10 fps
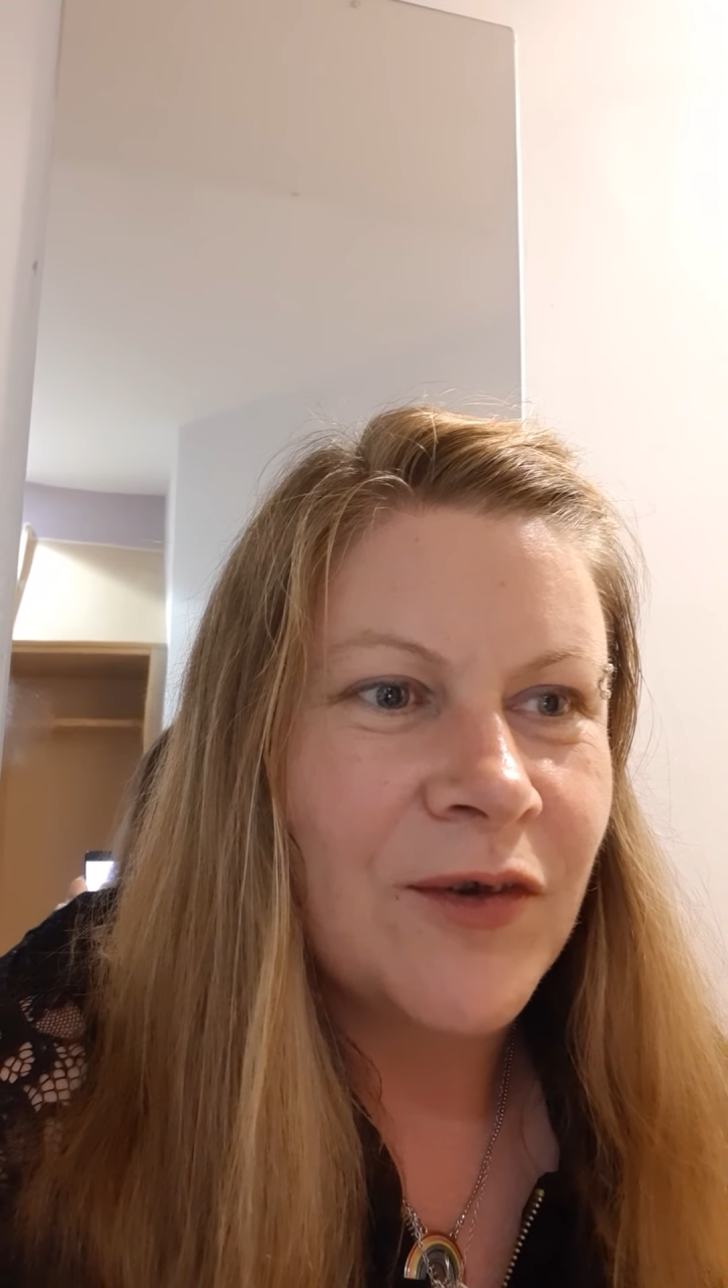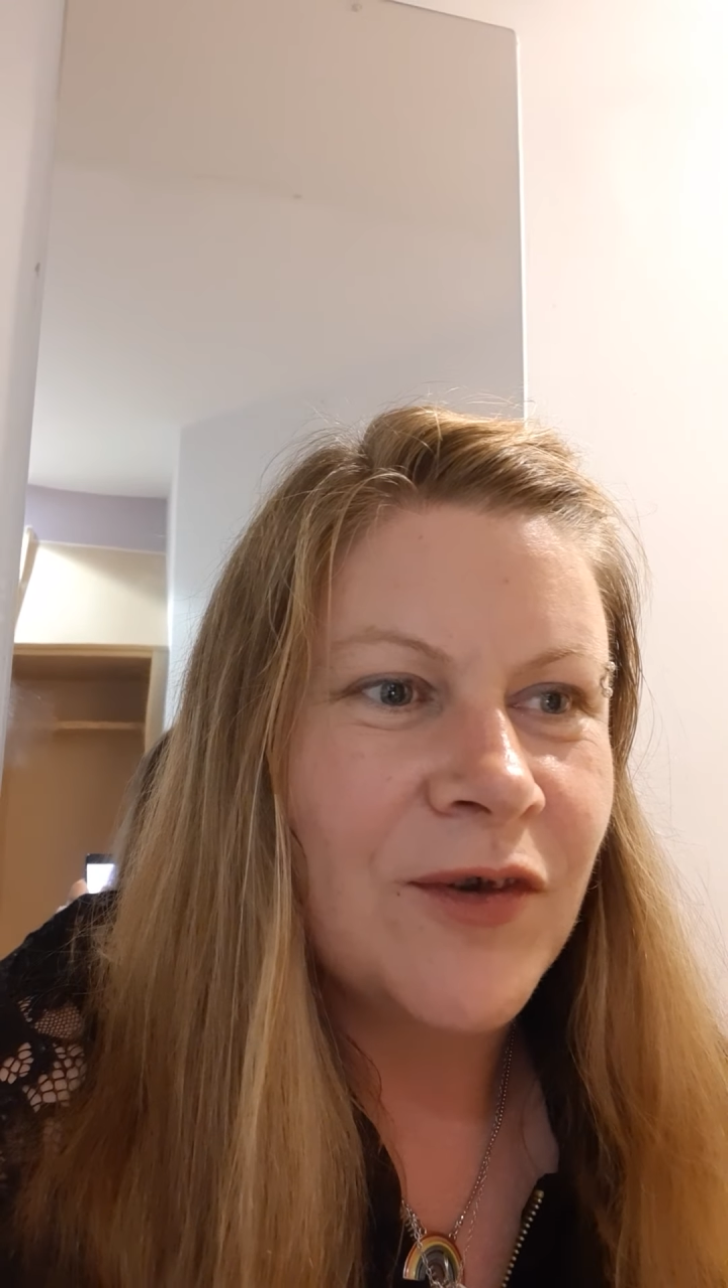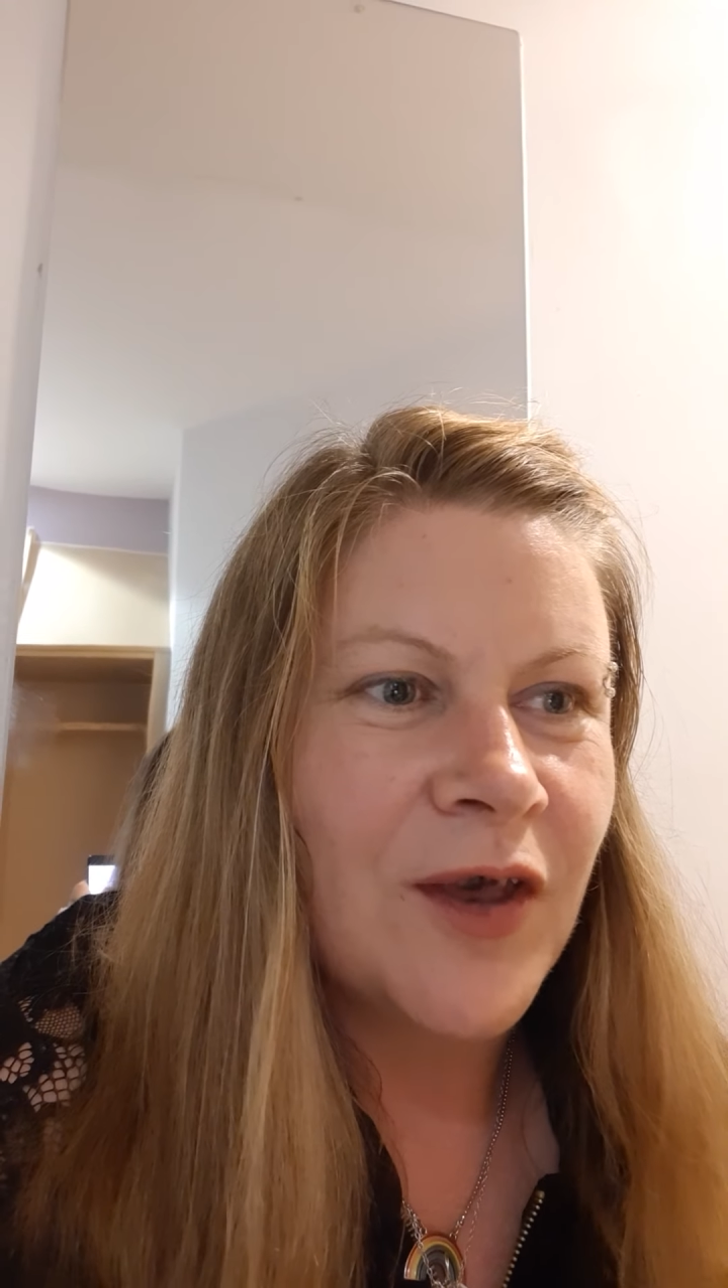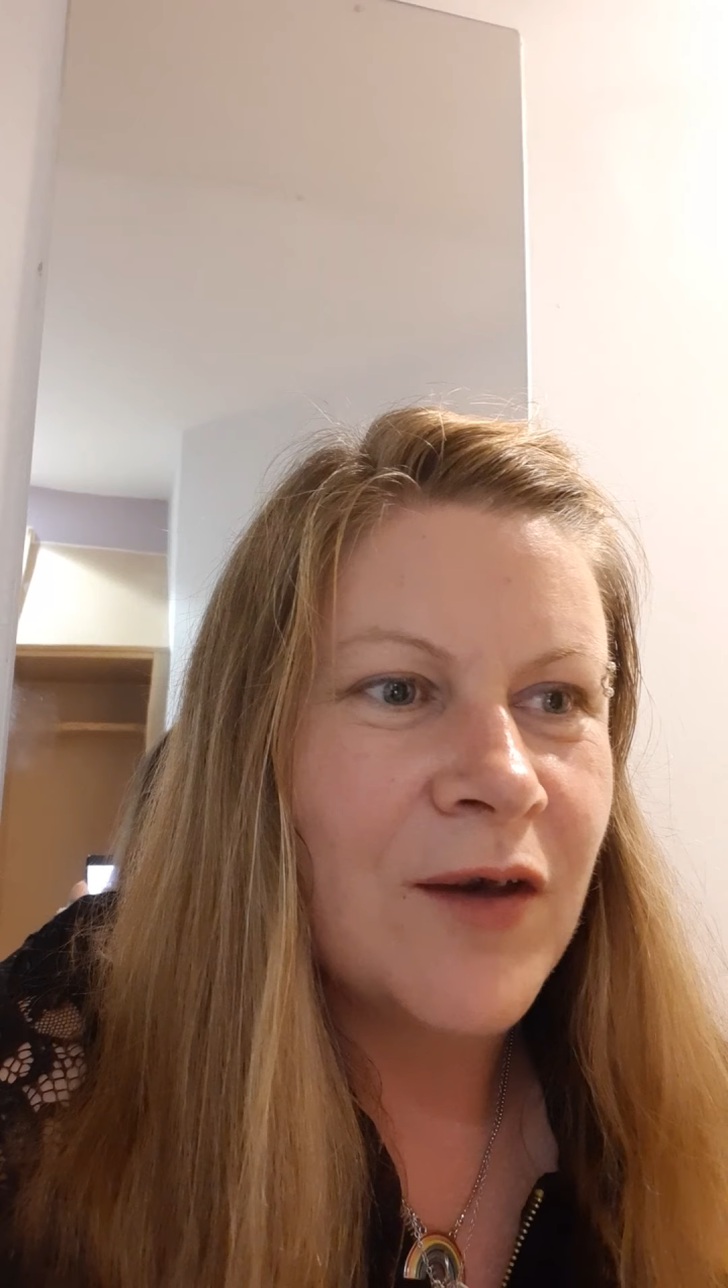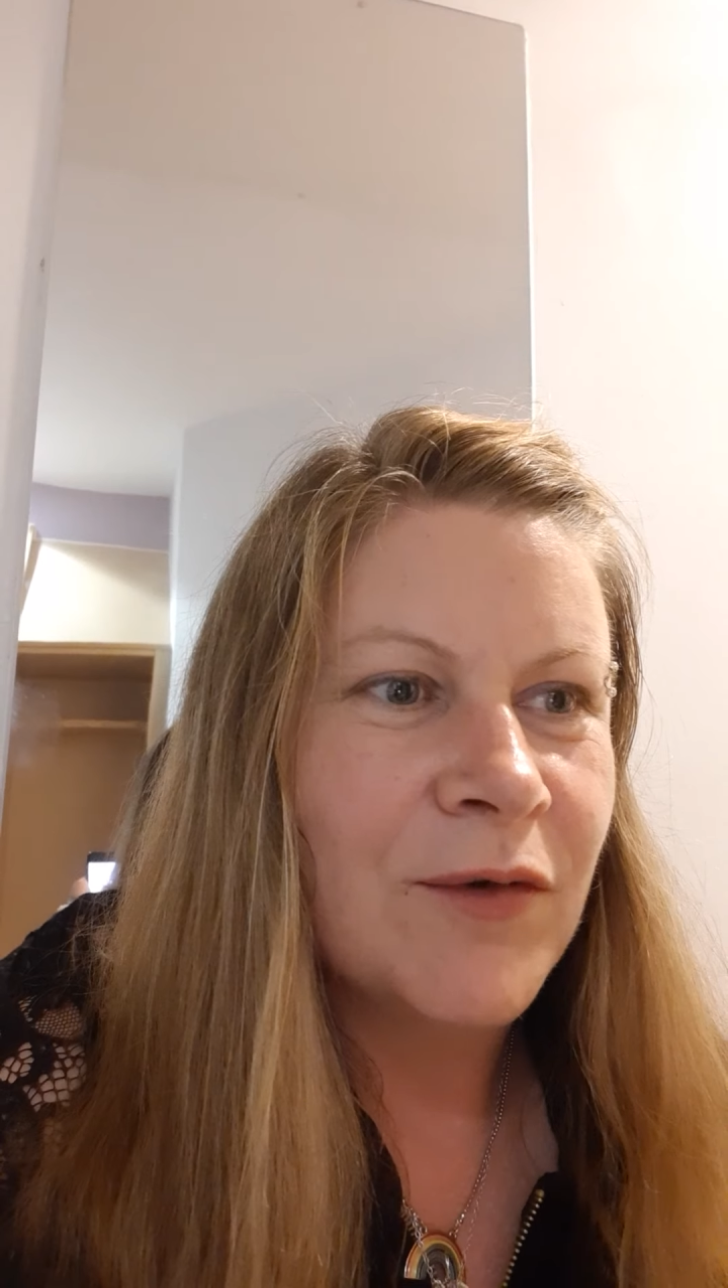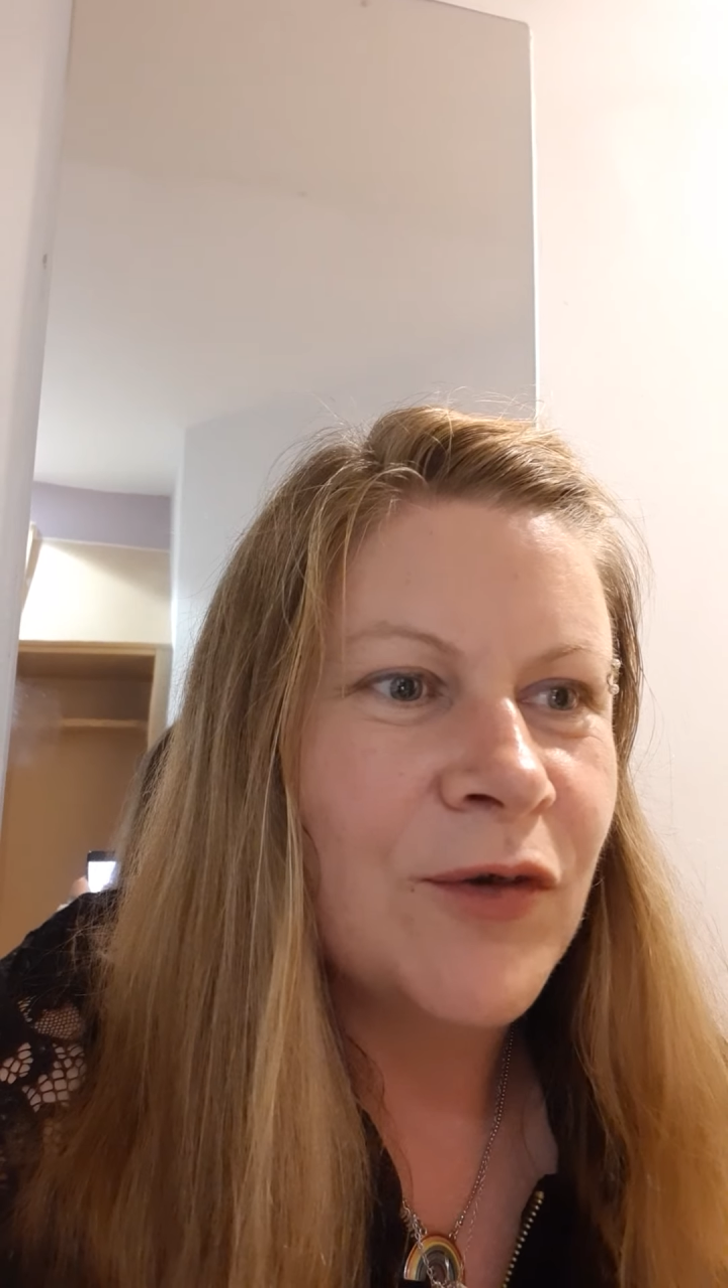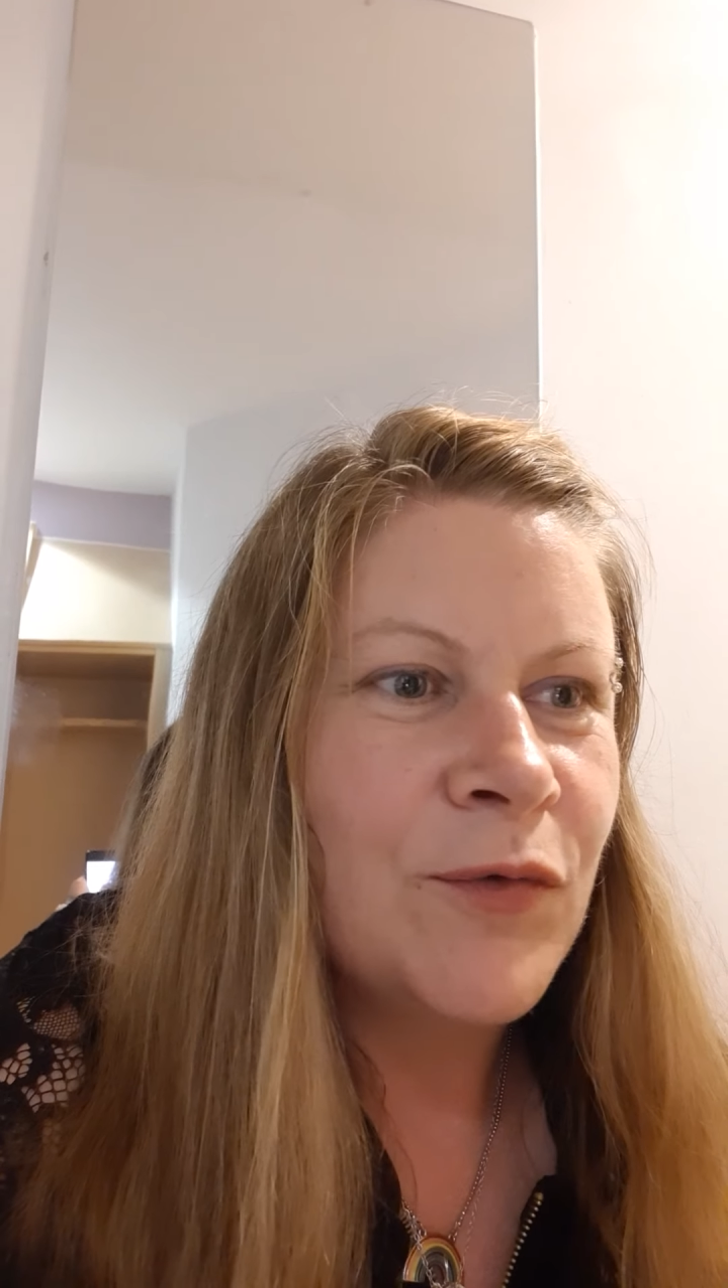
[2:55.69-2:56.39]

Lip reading: service